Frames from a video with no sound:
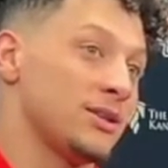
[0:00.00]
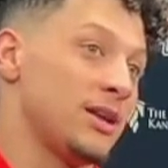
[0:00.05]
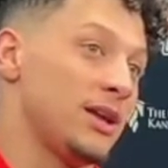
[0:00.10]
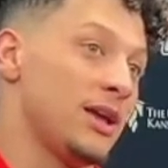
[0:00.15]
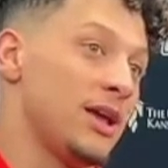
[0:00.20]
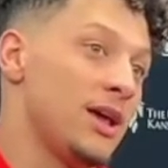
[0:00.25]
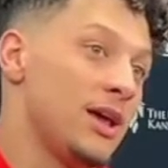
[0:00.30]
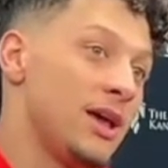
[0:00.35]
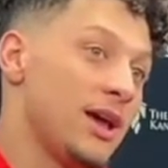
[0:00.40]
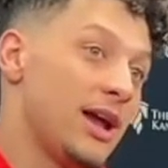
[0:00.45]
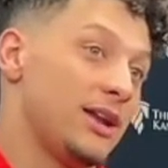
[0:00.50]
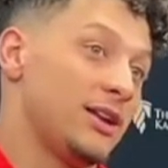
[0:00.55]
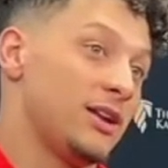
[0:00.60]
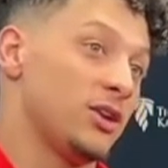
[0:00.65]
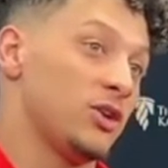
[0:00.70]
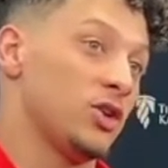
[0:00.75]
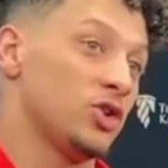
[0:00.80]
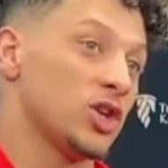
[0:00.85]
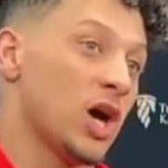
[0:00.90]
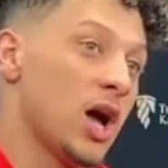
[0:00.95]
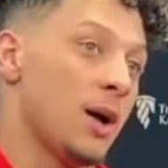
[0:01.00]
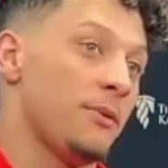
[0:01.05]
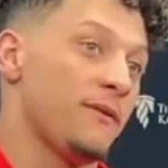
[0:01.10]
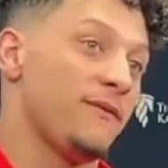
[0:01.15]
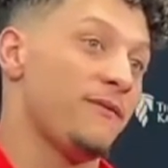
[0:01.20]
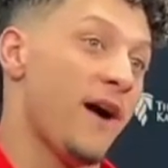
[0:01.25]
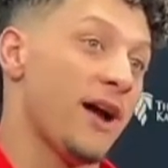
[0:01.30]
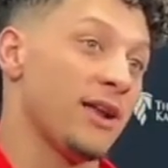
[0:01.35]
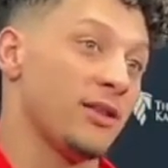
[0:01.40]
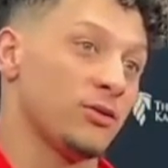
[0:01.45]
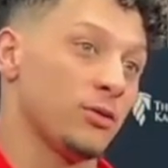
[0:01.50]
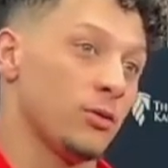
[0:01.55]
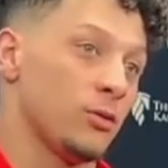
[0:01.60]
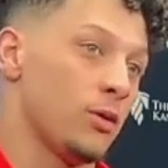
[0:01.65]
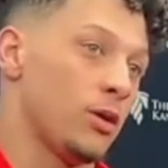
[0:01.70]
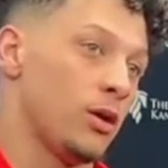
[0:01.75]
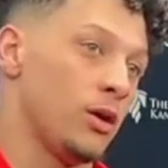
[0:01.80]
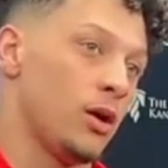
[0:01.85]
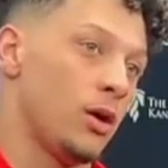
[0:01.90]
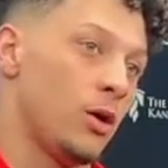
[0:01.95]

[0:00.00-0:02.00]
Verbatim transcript: And he, he did a good job of fighting through a,